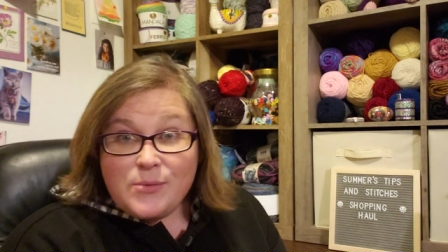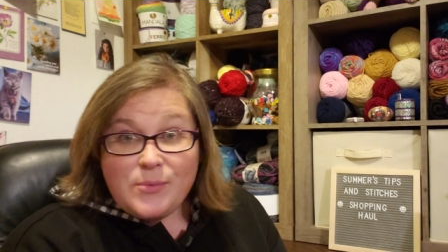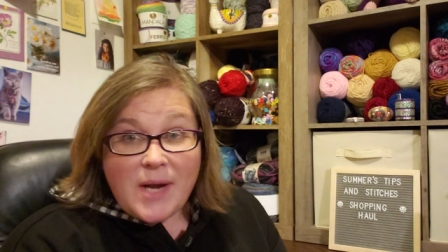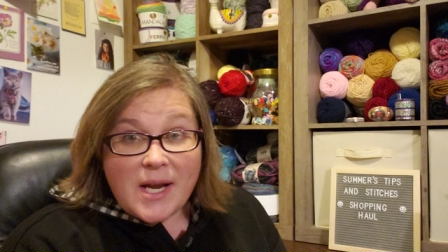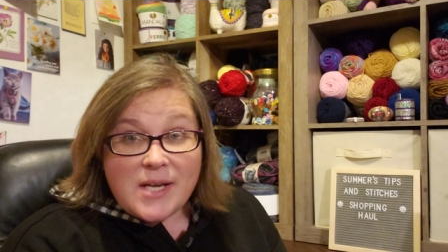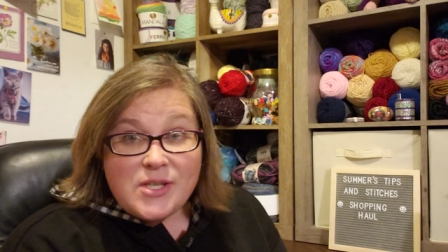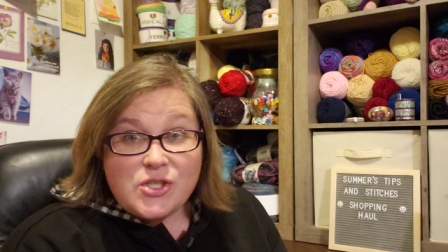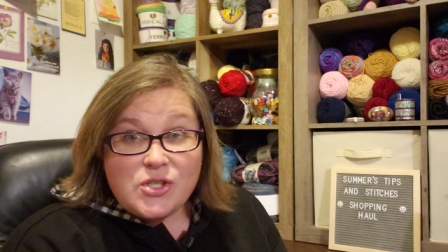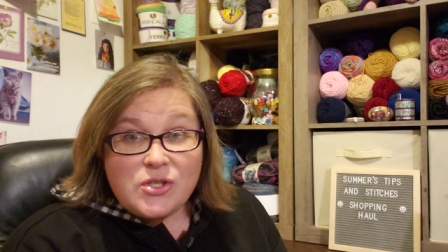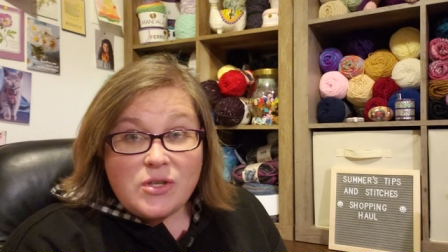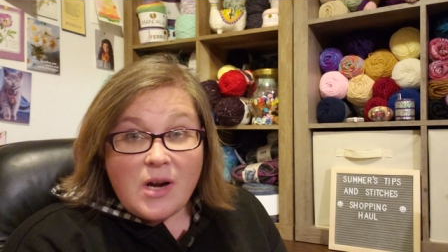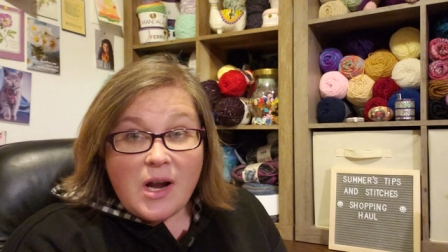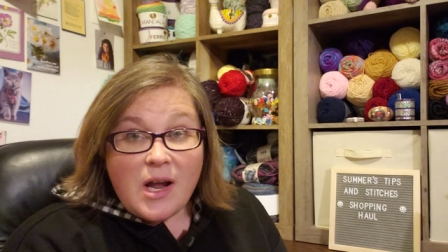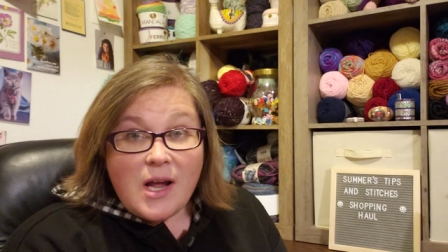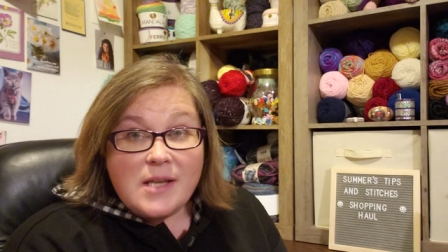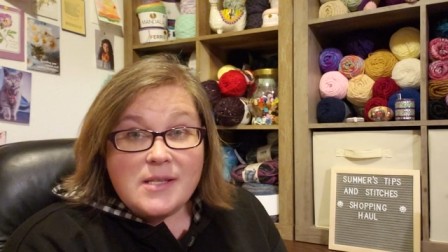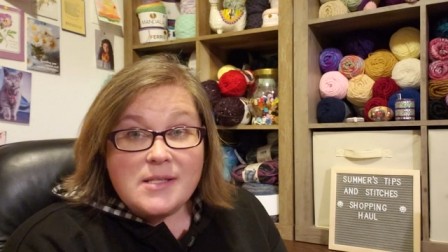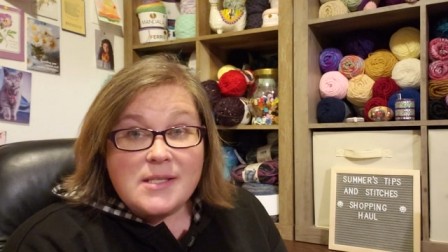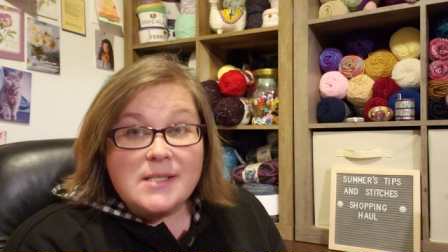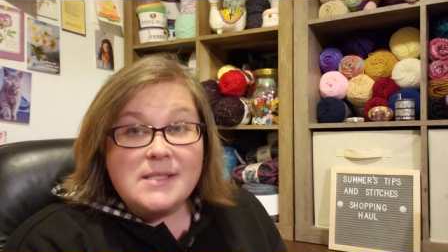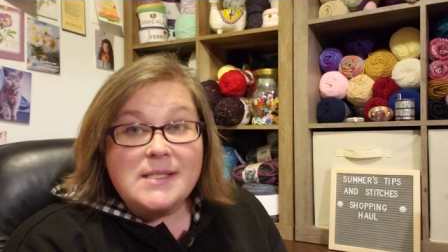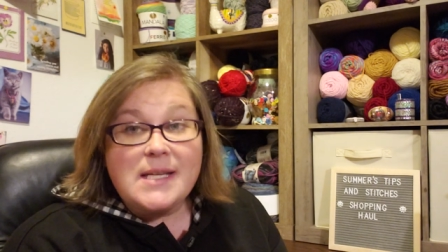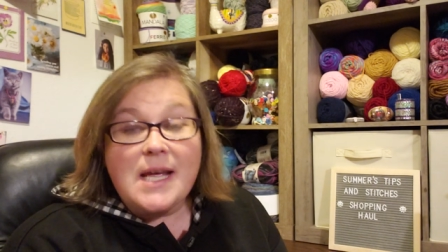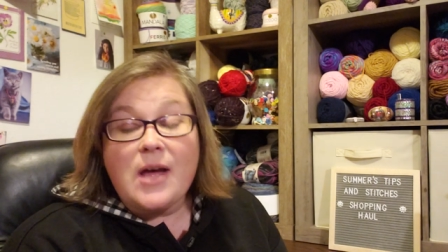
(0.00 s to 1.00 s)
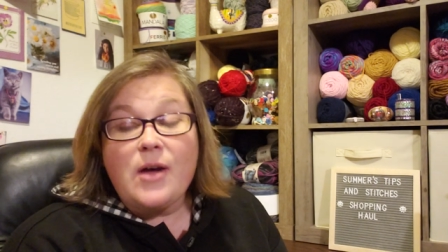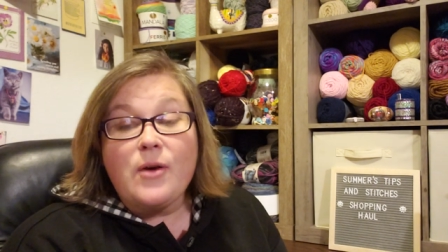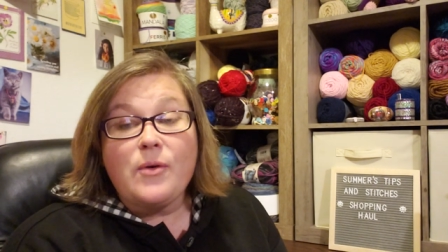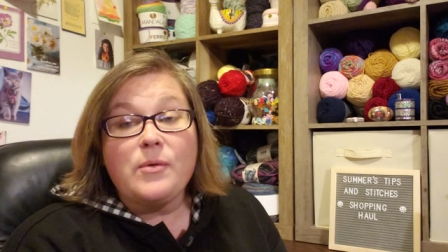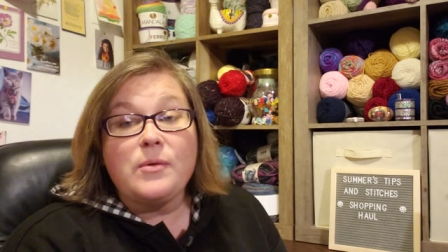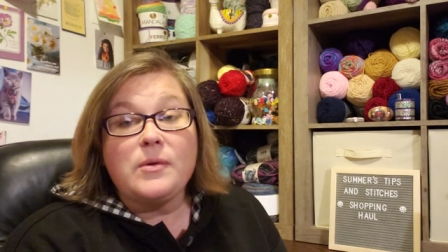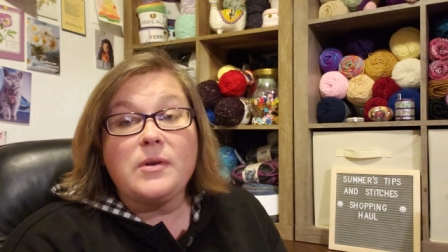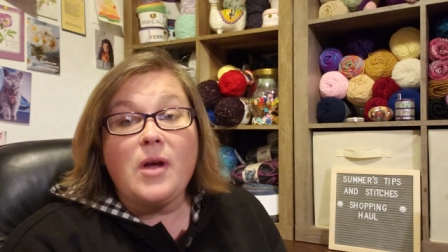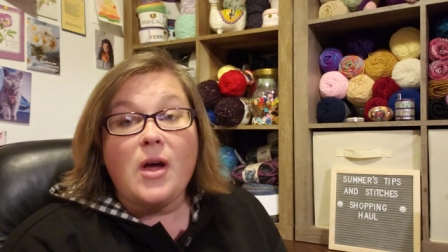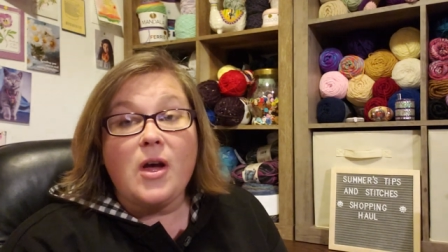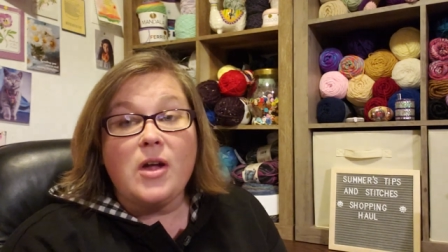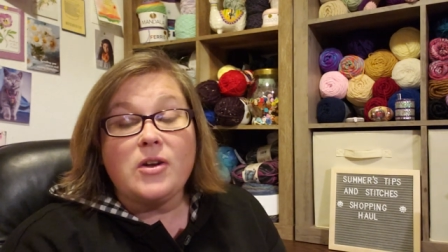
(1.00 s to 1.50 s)
restaurant
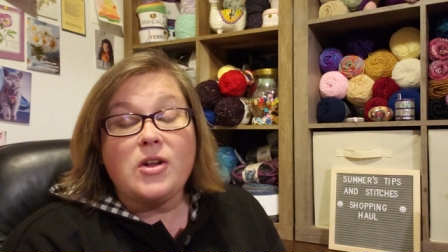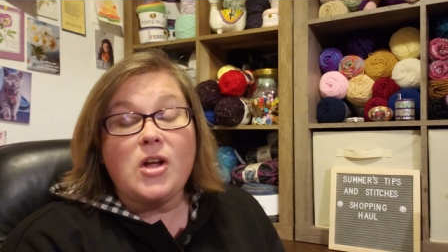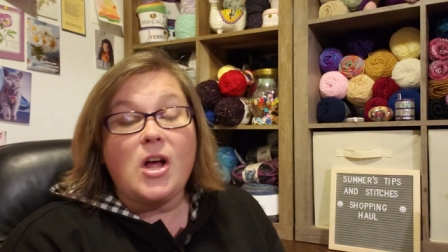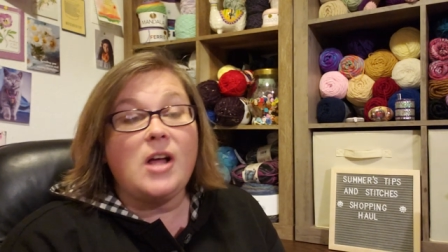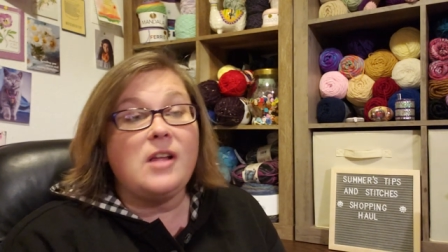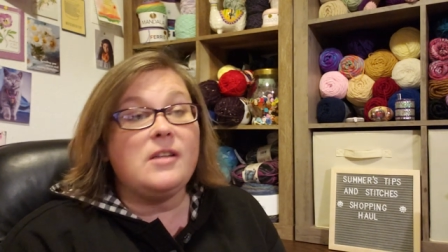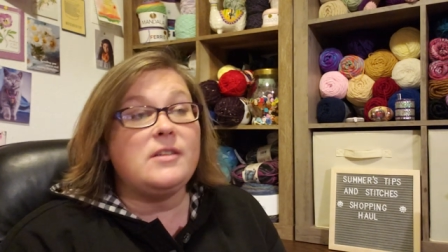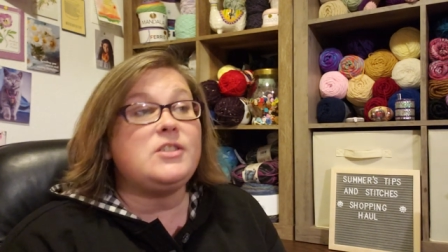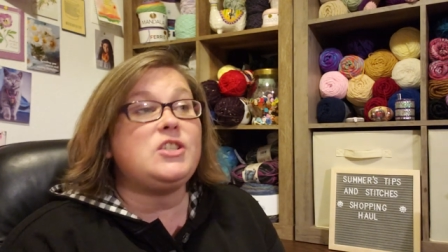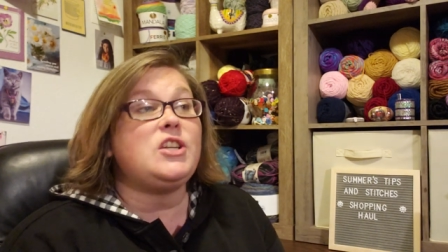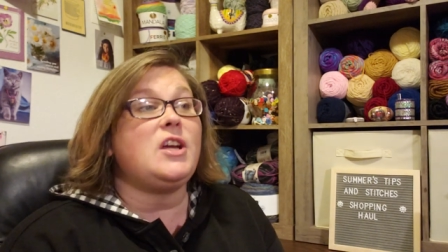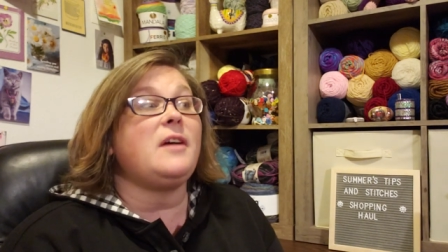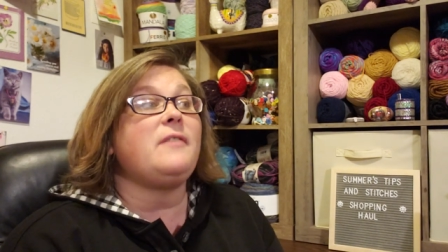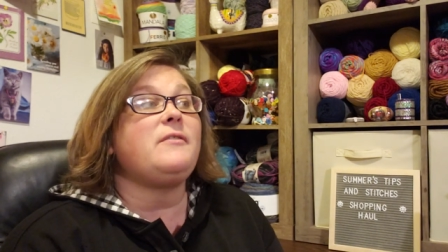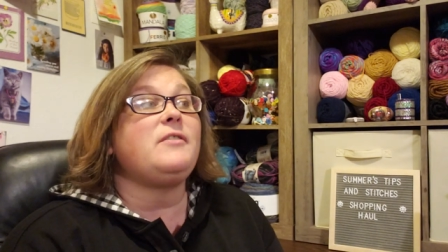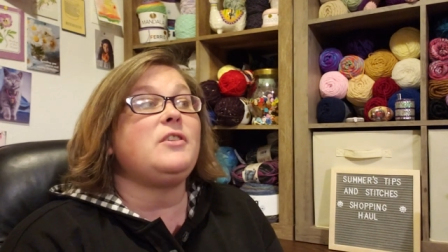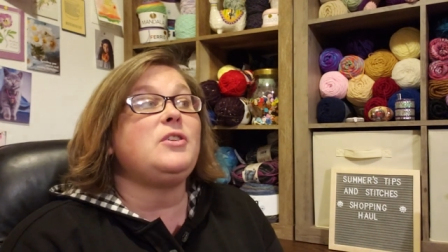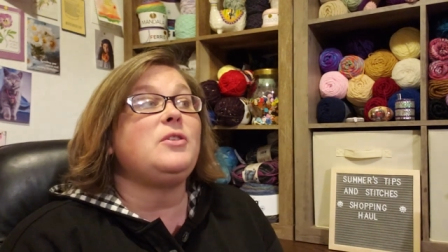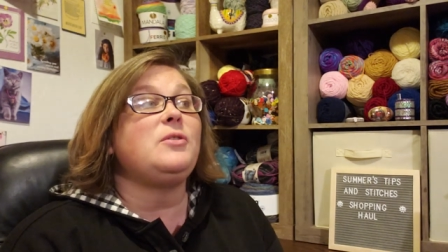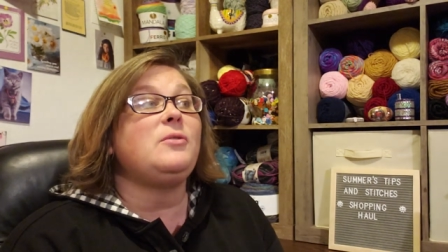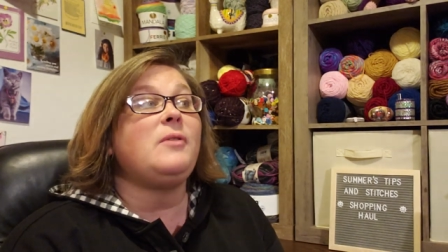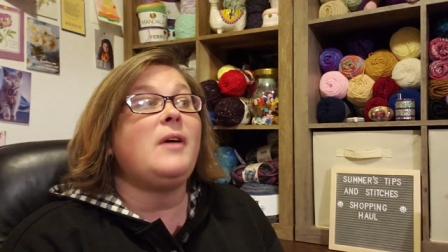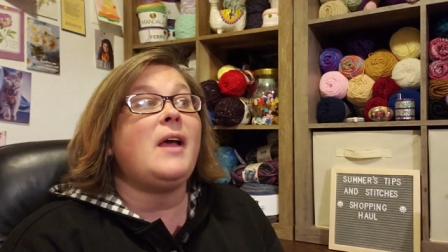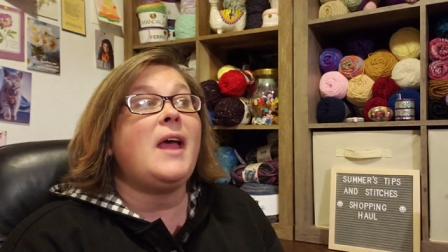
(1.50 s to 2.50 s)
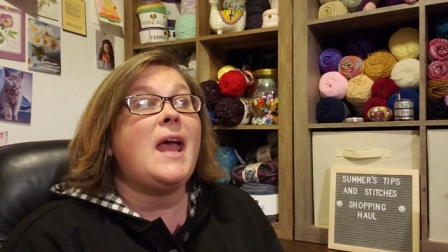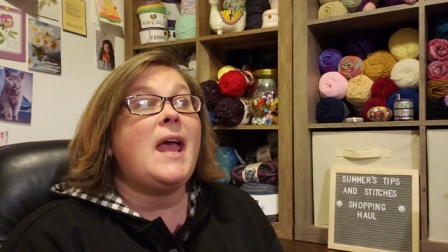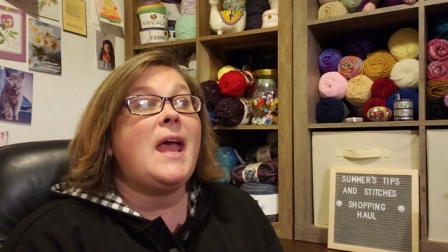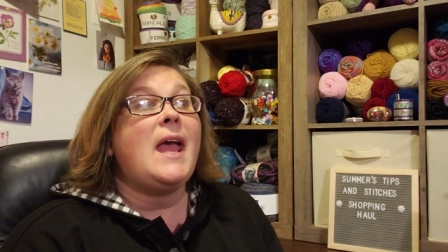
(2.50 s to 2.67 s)
down on College Avenue.